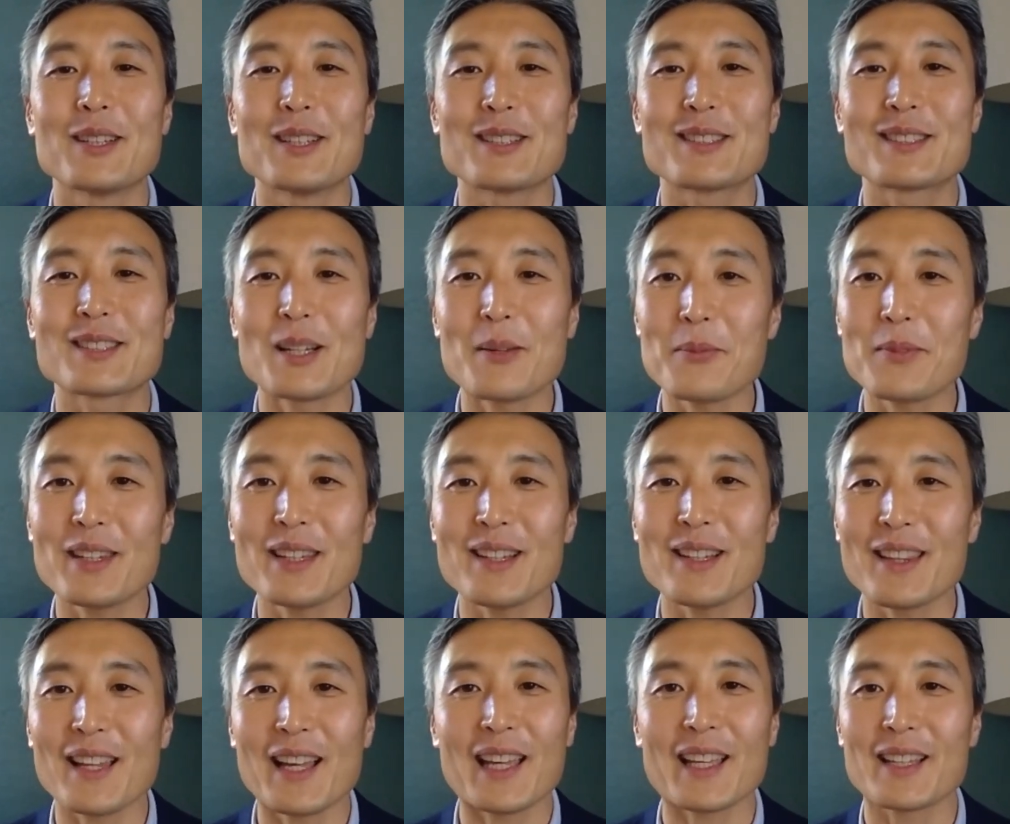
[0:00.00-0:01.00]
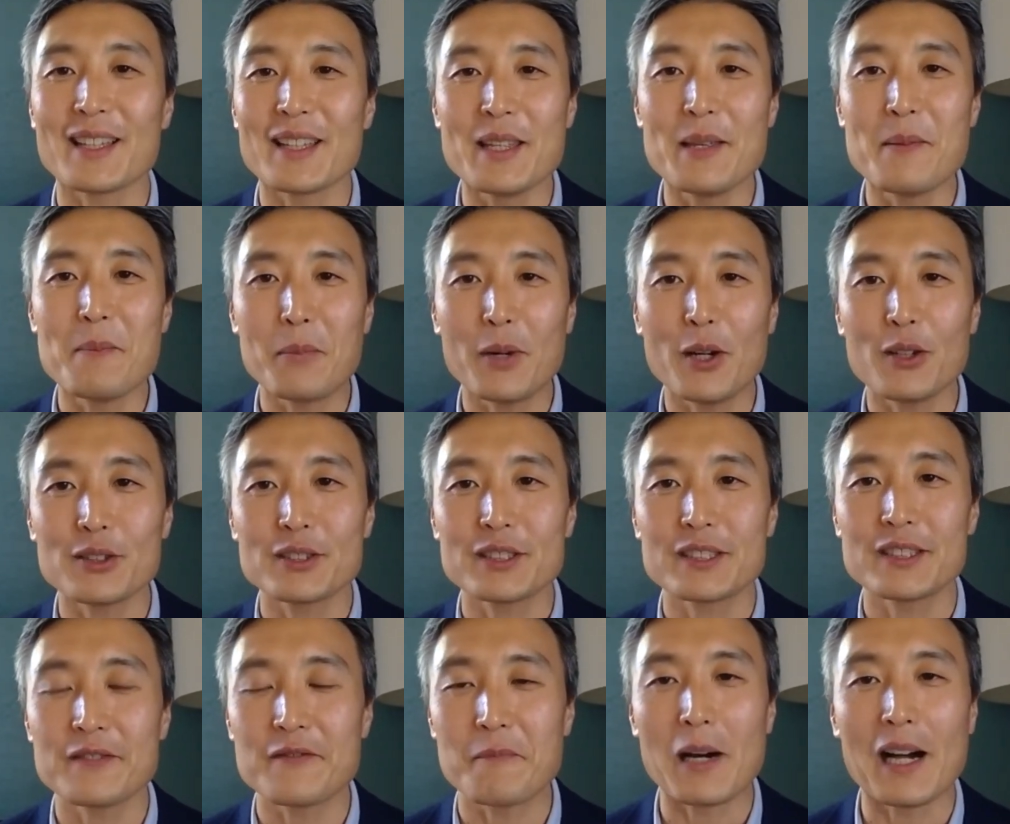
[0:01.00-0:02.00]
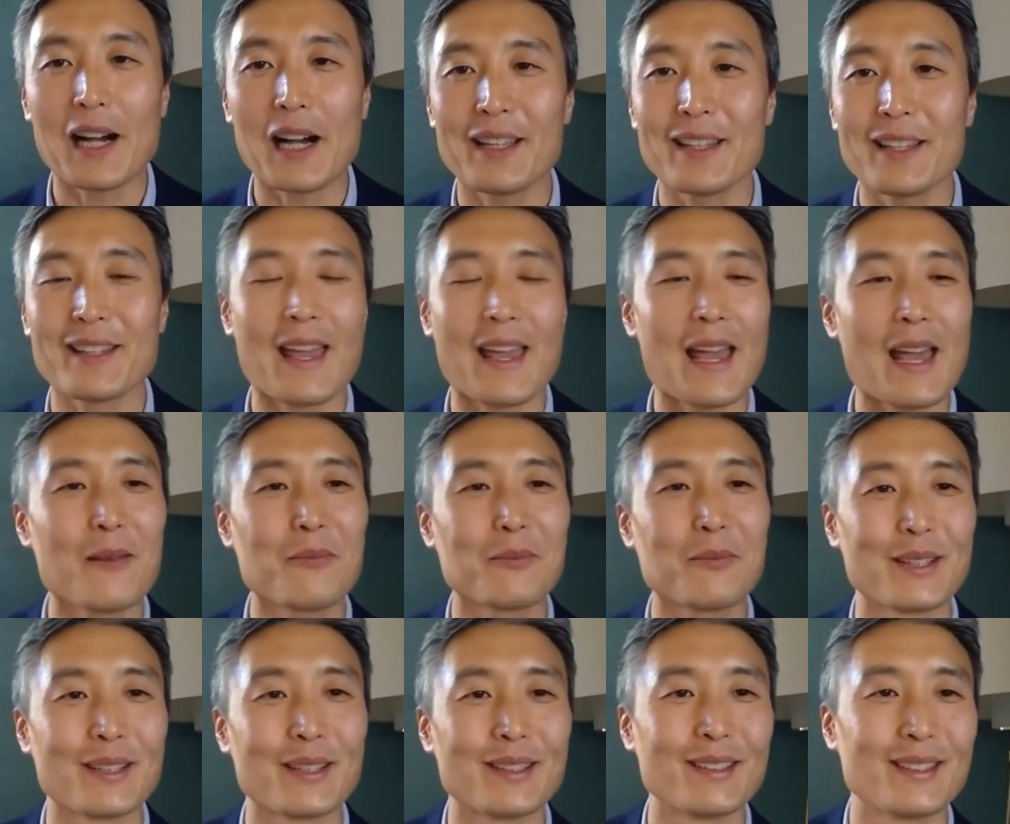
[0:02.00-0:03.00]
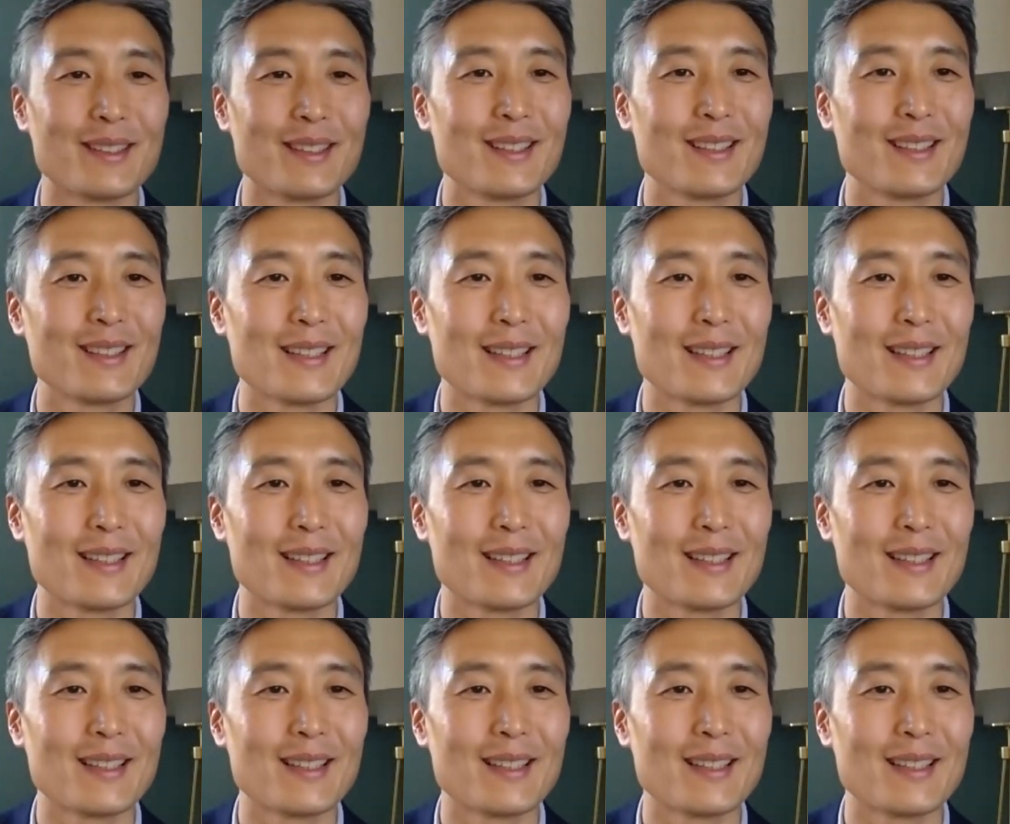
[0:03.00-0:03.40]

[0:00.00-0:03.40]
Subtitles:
Did something like impulsive buying happen?